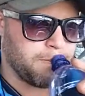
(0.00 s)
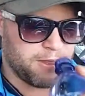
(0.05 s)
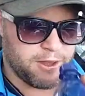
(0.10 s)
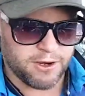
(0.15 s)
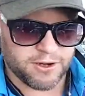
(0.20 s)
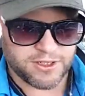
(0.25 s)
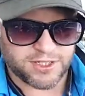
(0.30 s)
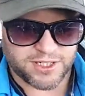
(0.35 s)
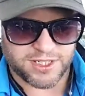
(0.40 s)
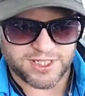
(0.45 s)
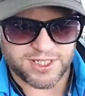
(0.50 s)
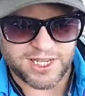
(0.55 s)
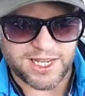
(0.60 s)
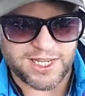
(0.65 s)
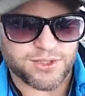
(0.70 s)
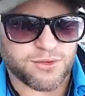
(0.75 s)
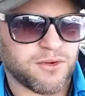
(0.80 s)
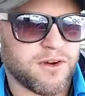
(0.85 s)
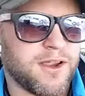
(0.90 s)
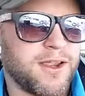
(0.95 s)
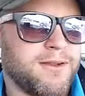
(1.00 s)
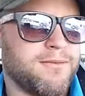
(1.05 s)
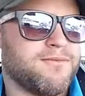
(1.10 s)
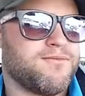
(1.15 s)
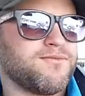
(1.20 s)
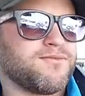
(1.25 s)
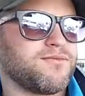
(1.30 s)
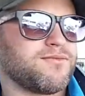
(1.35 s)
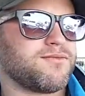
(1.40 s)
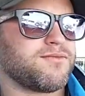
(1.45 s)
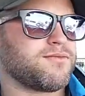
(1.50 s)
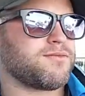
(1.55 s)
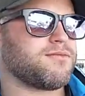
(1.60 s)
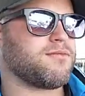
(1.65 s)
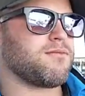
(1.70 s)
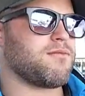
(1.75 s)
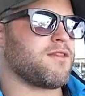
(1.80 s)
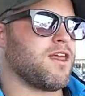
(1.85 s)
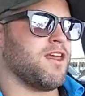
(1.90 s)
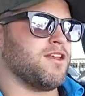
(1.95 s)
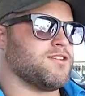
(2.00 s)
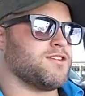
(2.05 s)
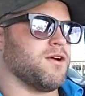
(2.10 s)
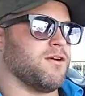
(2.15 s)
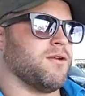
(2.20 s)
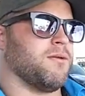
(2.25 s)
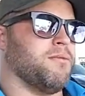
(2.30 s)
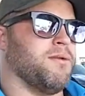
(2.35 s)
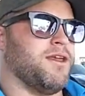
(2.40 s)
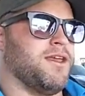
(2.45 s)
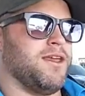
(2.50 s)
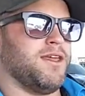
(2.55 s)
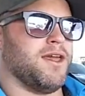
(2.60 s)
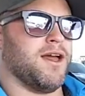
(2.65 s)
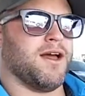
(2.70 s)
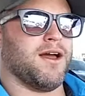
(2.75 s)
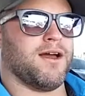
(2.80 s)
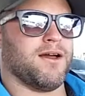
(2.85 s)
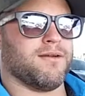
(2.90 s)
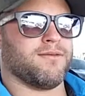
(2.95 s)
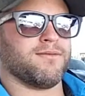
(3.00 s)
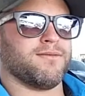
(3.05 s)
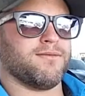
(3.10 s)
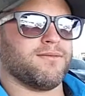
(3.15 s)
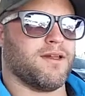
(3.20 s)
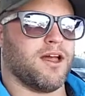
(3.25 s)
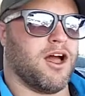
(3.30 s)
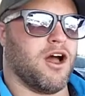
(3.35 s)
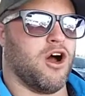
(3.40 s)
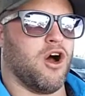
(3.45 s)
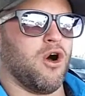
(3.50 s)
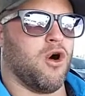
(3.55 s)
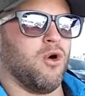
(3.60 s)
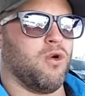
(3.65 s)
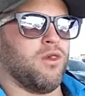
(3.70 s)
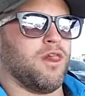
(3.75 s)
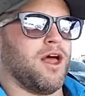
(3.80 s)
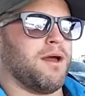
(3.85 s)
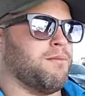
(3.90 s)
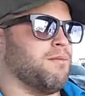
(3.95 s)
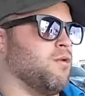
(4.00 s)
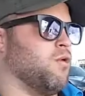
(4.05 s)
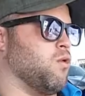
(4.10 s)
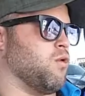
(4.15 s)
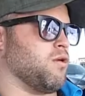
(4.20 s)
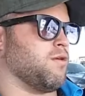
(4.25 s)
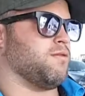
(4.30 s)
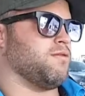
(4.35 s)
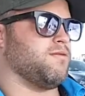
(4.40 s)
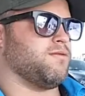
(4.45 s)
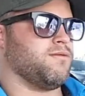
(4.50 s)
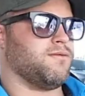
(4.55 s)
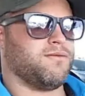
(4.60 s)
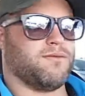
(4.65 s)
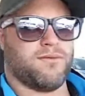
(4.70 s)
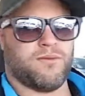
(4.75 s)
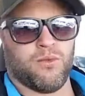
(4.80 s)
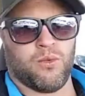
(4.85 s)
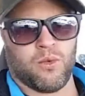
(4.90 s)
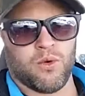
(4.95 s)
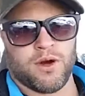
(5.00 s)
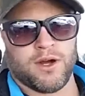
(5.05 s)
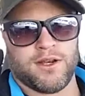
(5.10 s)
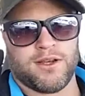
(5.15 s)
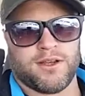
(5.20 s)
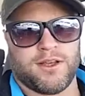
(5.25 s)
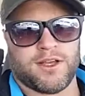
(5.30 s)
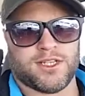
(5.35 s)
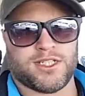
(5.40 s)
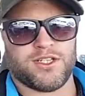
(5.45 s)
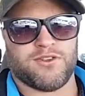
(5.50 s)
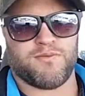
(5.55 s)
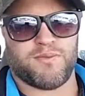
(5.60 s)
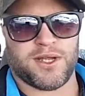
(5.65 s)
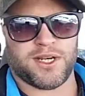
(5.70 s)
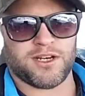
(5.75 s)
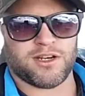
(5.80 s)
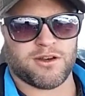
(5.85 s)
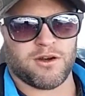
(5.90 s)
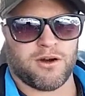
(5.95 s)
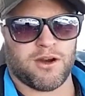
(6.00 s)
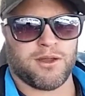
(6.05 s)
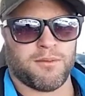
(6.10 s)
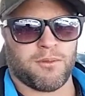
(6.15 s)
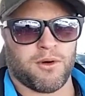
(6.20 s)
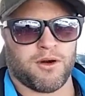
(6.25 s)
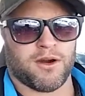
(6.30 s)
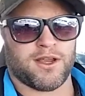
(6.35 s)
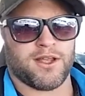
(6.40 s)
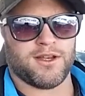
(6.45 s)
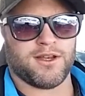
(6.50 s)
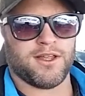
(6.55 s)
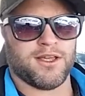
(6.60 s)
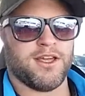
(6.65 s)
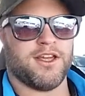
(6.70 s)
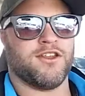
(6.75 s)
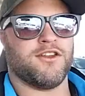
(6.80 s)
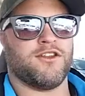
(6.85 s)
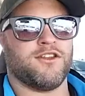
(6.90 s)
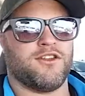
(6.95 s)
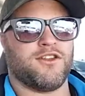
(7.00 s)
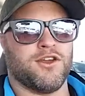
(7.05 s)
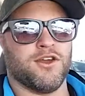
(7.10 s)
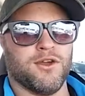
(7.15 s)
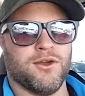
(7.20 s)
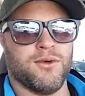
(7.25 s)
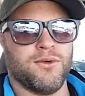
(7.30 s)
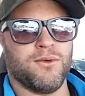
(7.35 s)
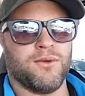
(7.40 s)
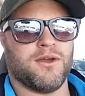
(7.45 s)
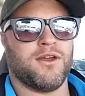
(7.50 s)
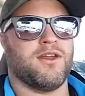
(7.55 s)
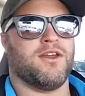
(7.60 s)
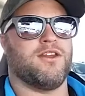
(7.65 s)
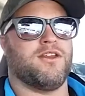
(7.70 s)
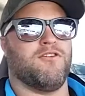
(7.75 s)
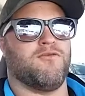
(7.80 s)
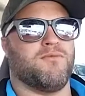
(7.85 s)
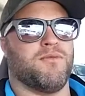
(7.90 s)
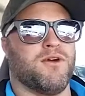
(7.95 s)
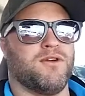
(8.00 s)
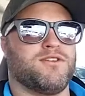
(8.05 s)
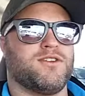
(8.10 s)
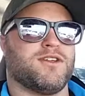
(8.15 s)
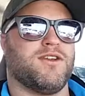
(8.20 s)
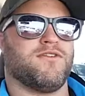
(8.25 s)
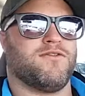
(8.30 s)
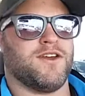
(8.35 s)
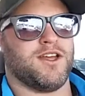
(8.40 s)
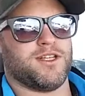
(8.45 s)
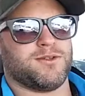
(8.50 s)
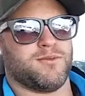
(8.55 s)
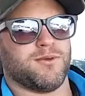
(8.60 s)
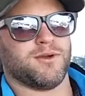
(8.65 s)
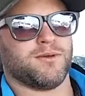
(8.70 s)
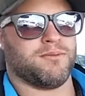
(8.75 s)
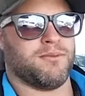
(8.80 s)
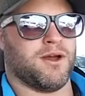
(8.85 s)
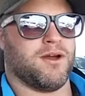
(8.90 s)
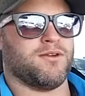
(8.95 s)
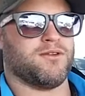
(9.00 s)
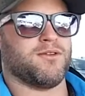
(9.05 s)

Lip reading: your success rate is going to be a whole lot more. One, because you've picked a target market. Two, you've boosted a Facebook